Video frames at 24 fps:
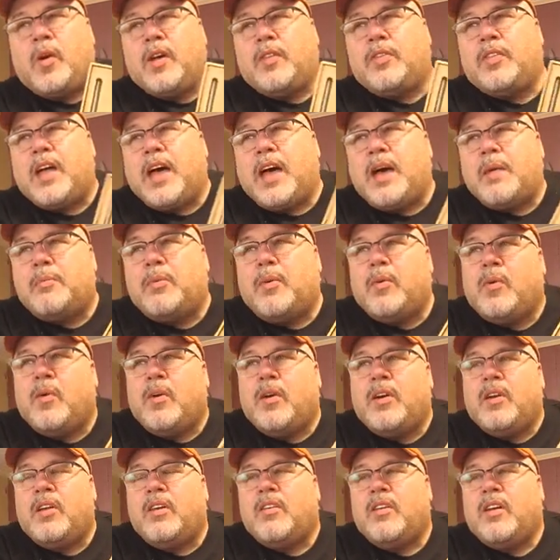At that
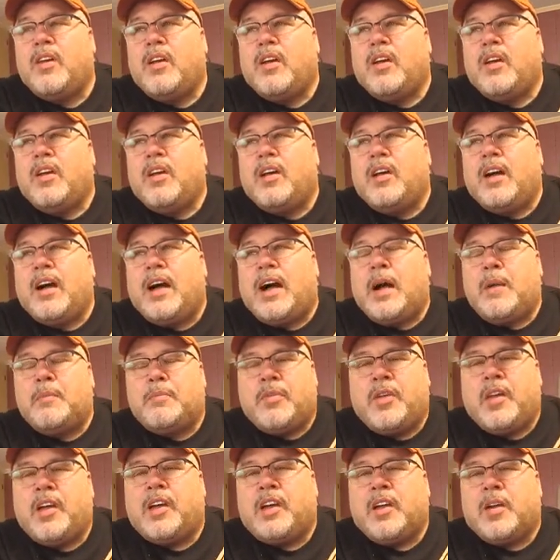point, I'm
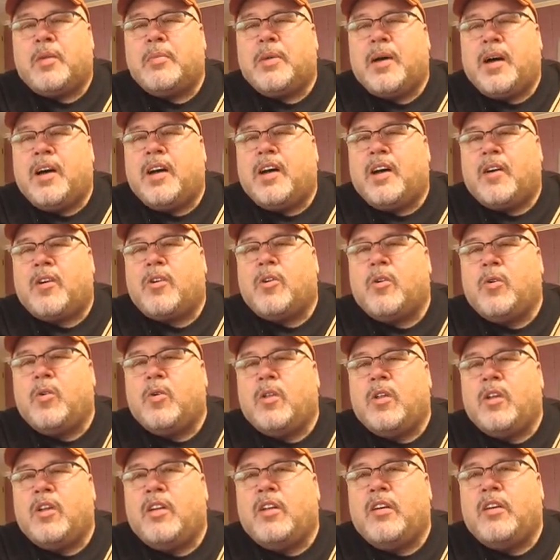thinking about how
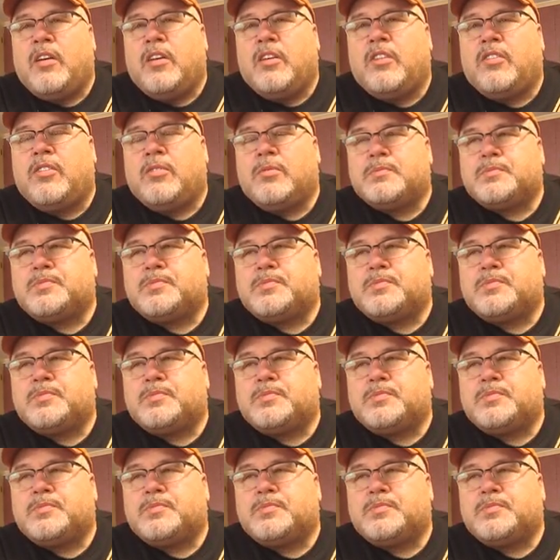cool it is.